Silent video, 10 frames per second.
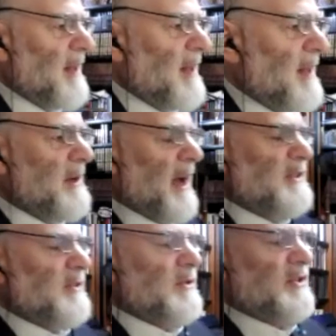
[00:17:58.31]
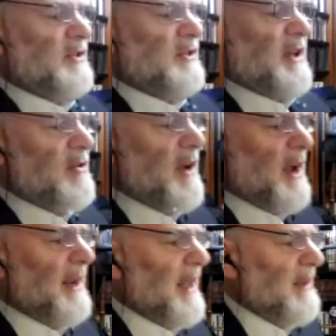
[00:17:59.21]
Halo Kasha, which says
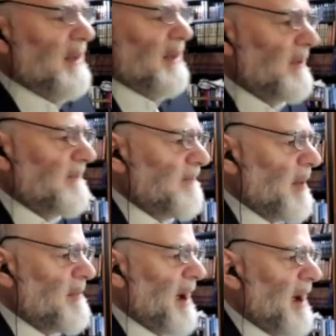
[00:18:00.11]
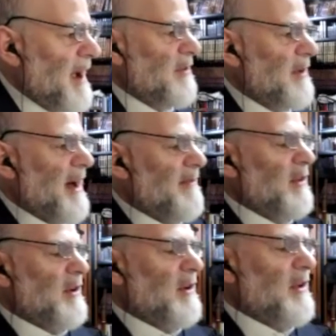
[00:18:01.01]
you're not allowed to.
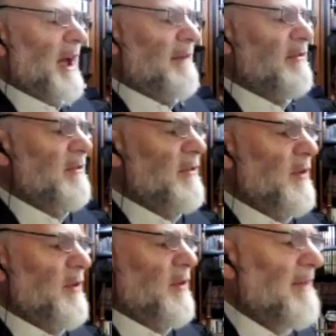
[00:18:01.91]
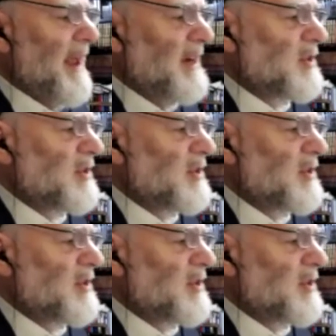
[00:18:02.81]
Look, if you have an